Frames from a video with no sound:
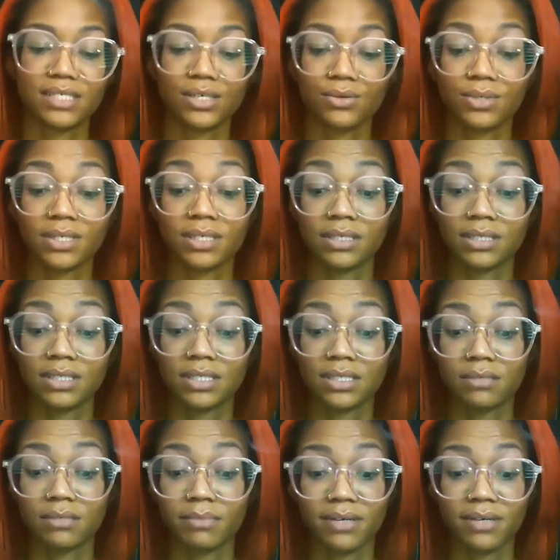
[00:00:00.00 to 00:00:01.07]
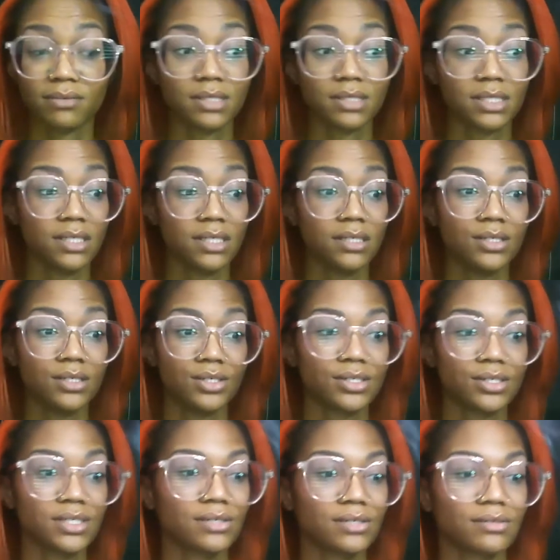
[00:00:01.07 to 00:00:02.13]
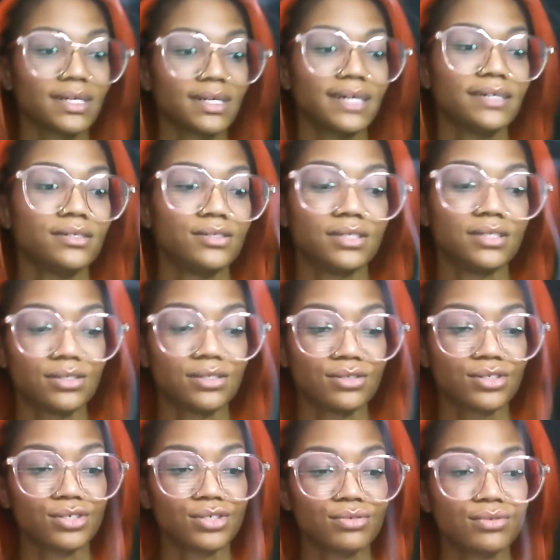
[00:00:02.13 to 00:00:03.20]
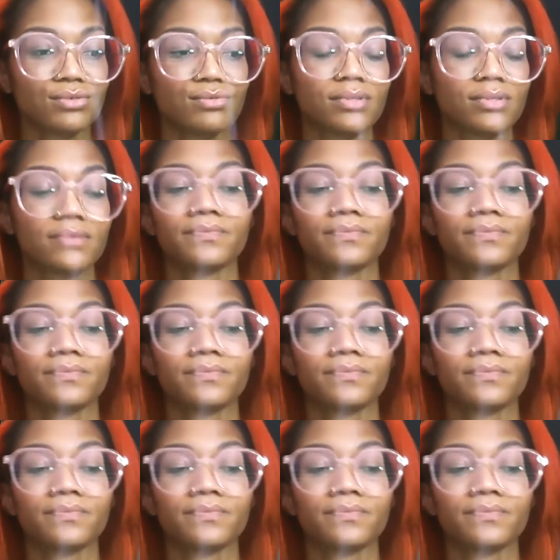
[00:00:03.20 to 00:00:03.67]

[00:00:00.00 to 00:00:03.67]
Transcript: So, again, this is about seeing your inner light, your inner truth,